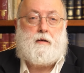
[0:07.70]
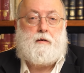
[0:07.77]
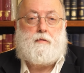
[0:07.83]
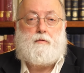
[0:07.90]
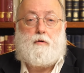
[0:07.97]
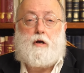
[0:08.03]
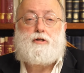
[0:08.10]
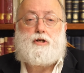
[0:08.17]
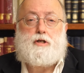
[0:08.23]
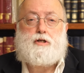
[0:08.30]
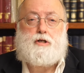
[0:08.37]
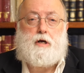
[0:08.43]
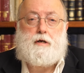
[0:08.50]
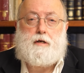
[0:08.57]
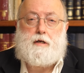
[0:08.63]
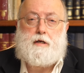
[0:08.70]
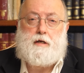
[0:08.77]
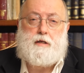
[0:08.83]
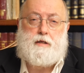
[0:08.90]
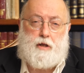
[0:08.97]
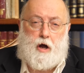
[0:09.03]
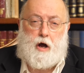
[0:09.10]
Rosh Hashanah
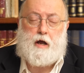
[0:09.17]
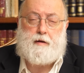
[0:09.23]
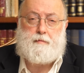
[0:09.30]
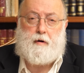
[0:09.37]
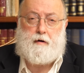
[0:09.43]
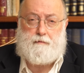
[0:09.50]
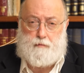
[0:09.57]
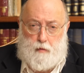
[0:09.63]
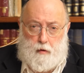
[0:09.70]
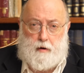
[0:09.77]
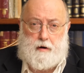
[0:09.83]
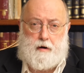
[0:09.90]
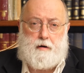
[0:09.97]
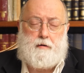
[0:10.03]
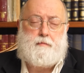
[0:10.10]
in Time of War.